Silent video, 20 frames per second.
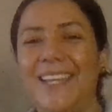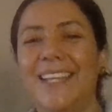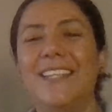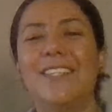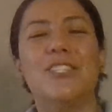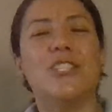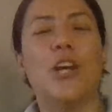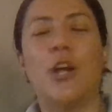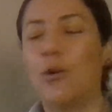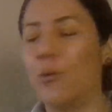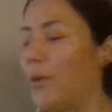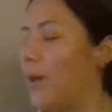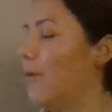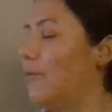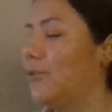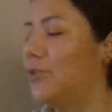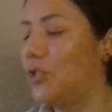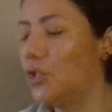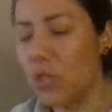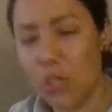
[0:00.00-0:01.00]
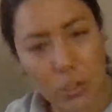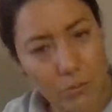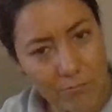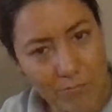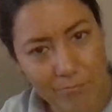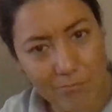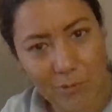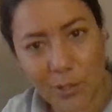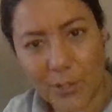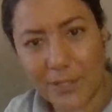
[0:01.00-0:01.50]
Sorry, I was just
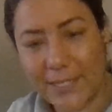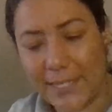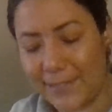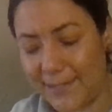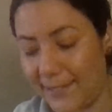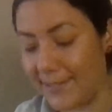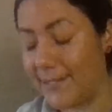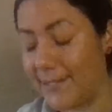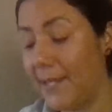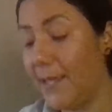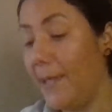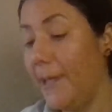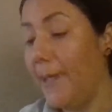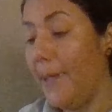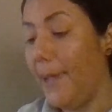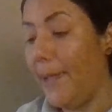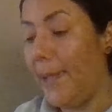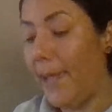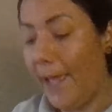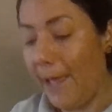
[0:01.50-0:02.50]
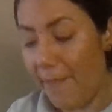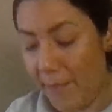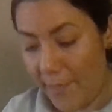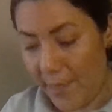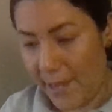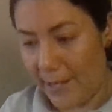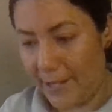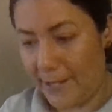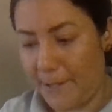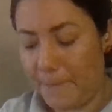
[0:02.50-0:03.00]
looking at this. And
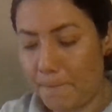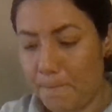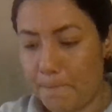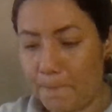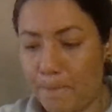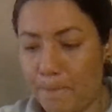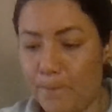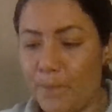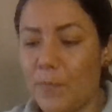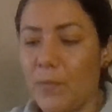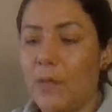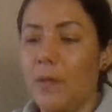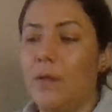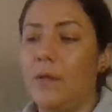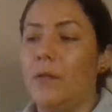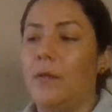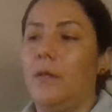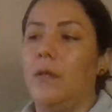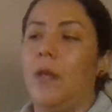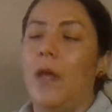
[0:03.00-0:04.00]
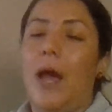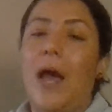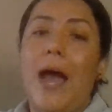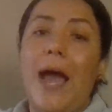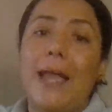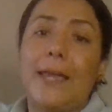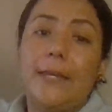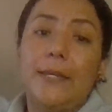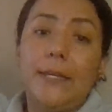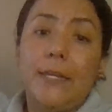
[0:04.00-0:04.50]
then,
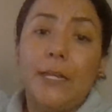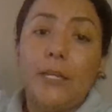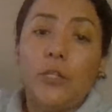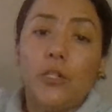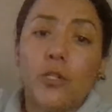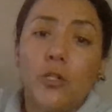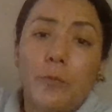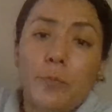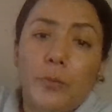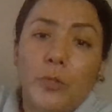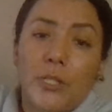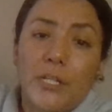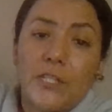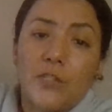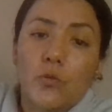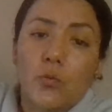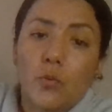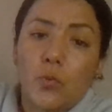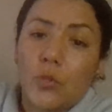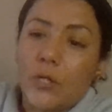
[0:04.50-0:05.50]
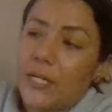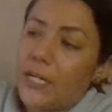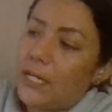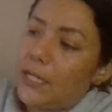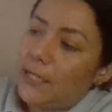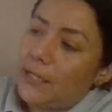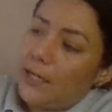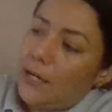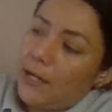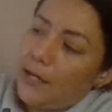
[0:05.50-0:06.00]
I need you to please
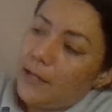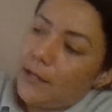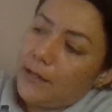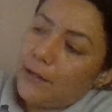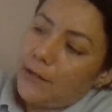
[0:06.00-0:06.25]
read.